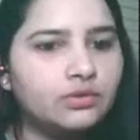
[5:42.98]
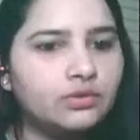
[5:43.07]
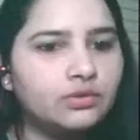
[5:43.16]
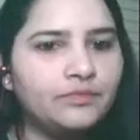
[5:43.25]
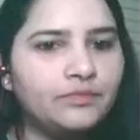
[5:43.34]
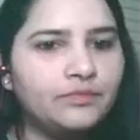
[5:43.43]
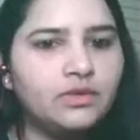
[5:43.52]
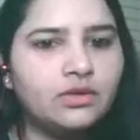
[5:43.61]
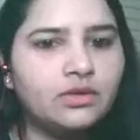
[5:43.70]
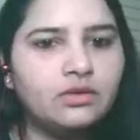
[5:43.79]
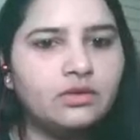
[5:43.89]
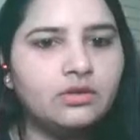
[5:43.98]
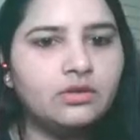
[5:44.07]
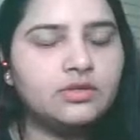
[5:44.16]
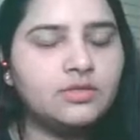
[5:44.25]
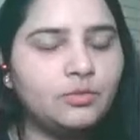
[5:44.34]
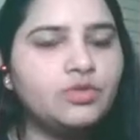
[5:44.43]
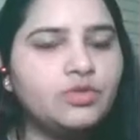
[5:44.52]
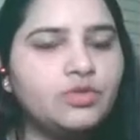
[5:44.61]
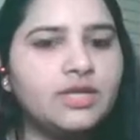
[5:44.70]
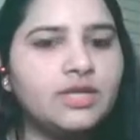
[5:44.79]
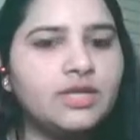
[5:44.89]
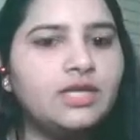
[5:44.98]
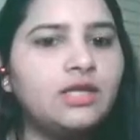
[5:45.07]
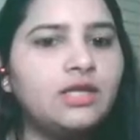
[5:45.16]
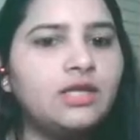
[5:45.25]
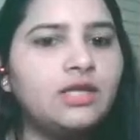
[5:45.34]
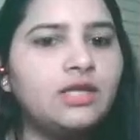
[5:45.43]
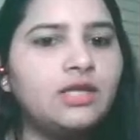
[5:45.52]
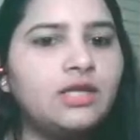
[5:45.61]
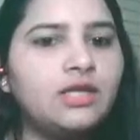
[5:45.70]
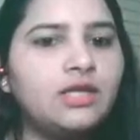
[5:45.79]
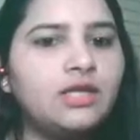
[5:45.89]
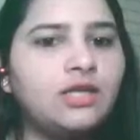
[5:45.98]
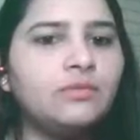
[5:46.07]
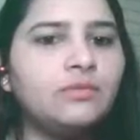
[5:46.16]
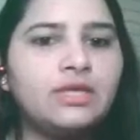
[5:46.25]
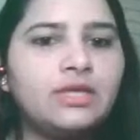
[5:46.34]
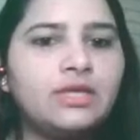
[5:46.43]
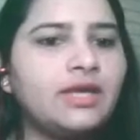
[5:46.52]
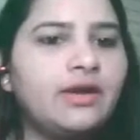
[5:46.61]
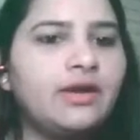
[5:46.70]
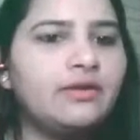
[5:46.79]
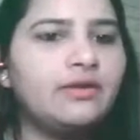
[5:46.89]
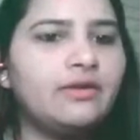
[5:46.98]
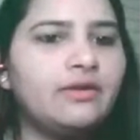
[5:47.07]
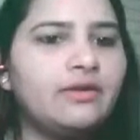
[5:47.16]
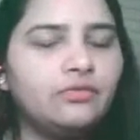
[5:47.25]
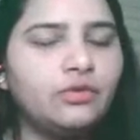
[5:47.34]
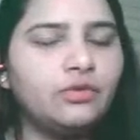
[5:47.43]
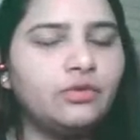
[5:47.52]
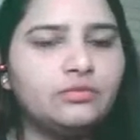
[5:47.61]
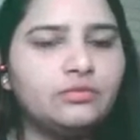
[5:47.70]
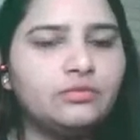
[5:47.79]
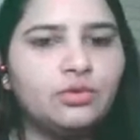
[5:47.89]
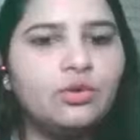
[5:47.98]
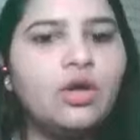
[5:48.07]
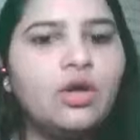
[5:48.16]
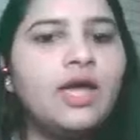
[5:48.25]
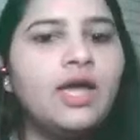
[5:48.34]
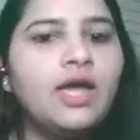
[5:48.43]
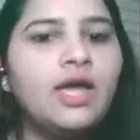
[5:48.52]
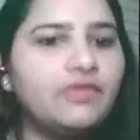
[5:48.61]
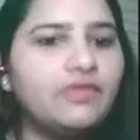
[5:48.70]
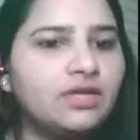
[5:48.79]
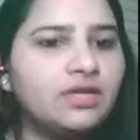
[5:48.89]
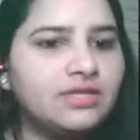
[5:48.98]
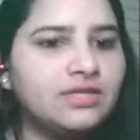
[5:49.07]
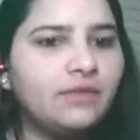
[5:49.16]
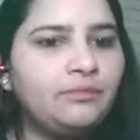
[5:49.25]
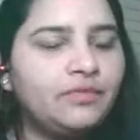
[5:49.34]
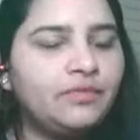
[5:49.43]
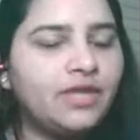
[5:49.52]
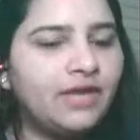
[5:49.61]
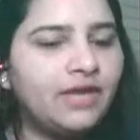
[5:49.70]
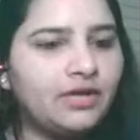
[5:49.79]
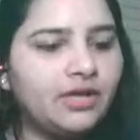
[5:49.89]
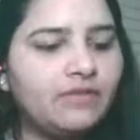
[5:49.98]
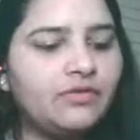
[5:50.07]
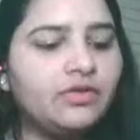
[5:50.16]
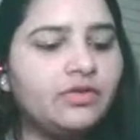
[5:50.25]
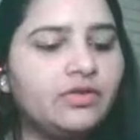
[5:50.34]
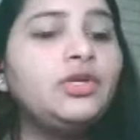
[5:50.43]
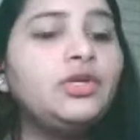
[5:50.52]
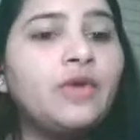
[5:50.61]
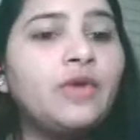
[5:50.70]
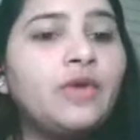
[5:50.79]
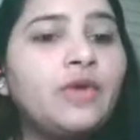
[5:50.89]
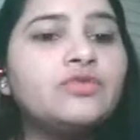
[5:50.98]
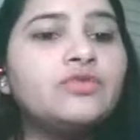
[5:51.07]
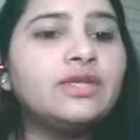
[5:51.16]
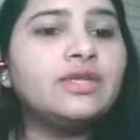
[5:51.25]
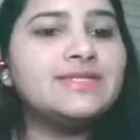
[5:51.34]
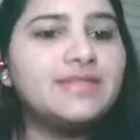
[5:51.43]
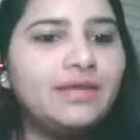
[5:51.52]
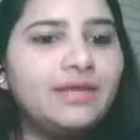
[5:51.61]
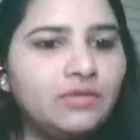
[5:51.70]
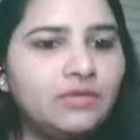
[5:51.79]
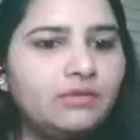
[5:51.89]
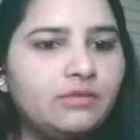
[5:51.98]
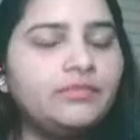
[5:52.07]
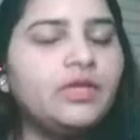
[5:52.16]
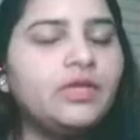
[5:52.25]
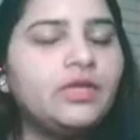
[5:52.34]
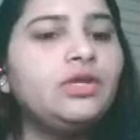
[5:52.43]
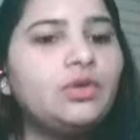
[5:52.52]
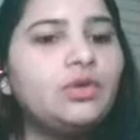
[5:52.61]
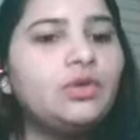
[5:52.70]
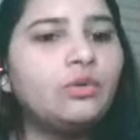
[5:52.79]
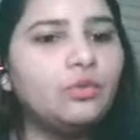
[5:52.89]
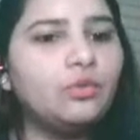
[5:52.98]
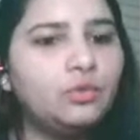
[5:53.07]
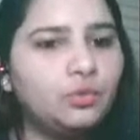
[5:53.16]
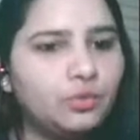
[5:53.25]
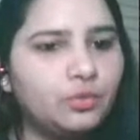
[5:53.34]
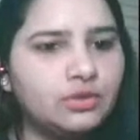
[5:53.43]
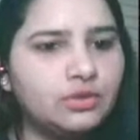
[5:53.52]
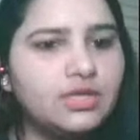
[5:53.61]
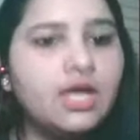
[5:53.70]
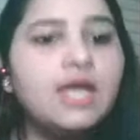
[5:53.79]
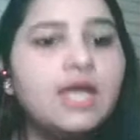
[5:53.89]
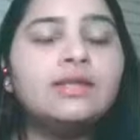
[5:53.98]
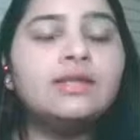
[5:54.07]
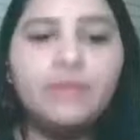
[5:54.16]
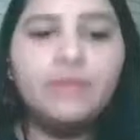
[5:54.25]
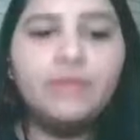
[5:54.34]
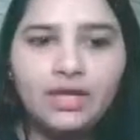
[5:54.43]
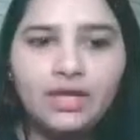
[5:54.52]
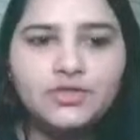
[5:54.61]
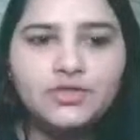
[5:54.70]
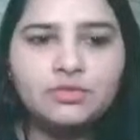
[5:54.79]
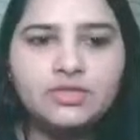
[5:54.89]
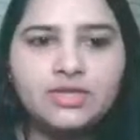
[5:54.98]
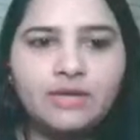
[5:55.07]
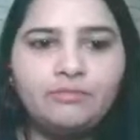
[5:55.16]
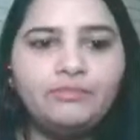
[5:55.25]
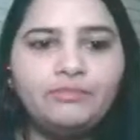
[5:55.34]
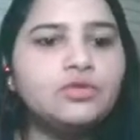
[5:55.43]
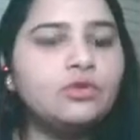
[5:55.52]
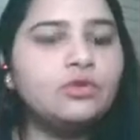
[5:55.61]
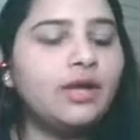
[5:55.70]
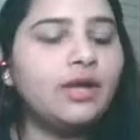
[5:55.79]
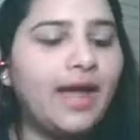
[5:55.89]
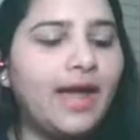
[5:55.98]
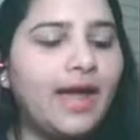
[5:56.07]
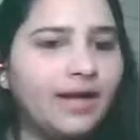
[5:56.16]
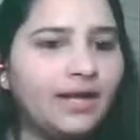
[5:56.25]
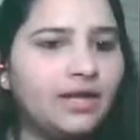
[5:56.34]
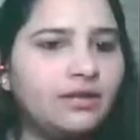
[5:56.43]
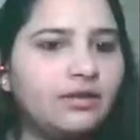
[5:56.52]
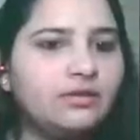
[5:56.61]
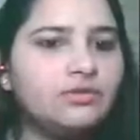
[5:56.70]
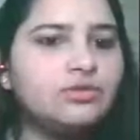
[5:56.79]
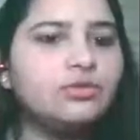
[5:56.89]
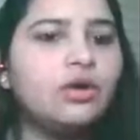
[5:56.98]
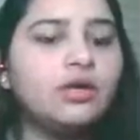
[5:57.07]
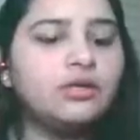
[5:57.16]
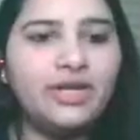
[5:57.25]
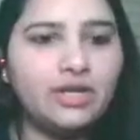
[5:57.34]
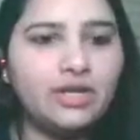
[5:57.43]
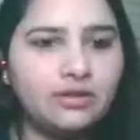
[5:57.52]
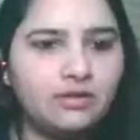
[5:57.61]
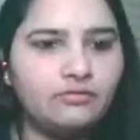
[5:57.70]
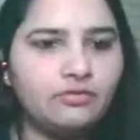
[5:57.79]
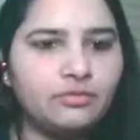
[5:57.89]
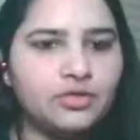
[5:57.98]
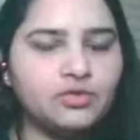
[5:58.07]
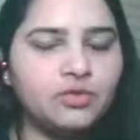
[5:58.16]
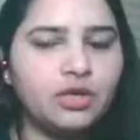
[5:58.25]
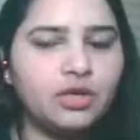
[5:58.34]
Suppose they're saying nowadays plastic money is there, so everything is there. They have written everything. You have to write the same thing in your own words. The meaning has to be same. Do not add anything. Do not, omit anything from this one.